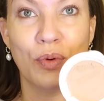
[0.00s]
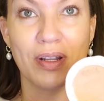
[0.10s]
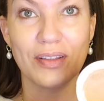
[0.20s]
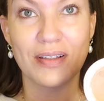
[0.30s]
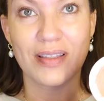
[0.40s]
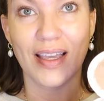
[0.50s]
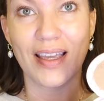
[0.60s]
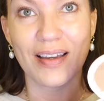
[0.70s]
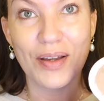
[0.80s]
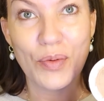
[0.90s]
what it looks
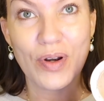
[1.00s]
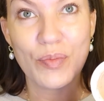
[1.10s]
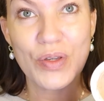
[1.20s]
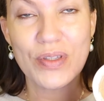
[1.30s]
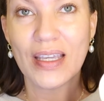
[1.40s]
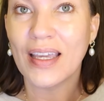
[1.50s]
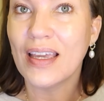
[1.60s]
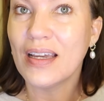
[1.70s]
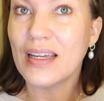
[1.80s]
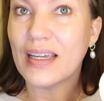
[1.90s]
like, what I'm using.
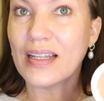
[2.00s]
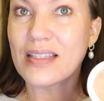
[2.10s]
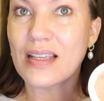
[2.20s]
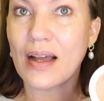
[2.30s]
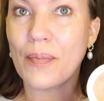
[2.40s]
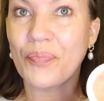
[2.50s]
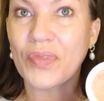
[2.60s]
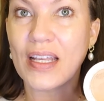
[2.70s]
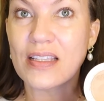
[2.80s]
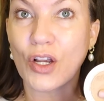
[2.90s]
It's, um,
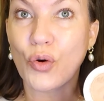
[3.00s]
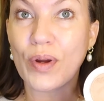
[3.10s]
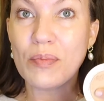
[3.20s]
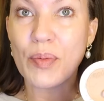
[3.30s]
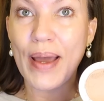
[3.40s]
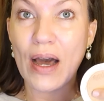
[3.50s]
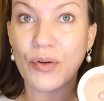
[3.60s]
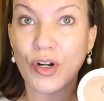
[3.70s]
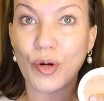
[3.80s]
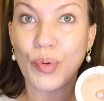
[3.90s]
it's a cream to
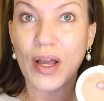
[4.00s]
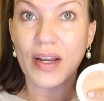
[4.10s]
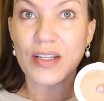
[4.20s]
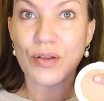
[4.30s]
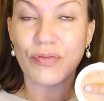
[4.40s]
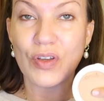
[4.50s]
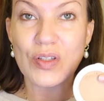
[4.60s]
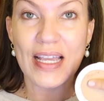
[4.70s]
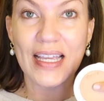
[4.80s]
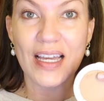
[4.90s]
powder product. So it
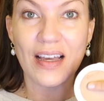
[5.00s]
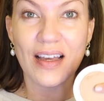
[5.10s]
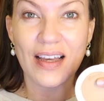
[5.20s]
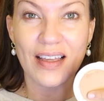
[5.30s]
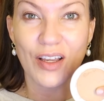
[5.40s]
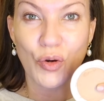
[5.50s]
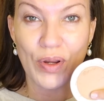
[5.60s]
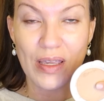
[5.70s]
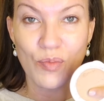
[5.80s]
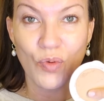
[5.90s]
feels like a, a
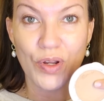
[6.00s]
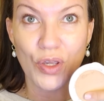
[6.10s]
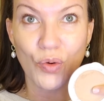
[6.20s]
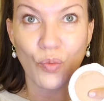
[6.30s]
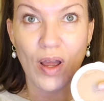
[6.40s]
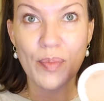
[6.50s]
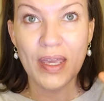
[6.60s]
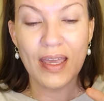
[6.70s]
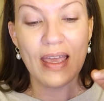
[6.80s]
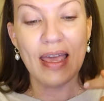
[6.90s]
cream when you rub it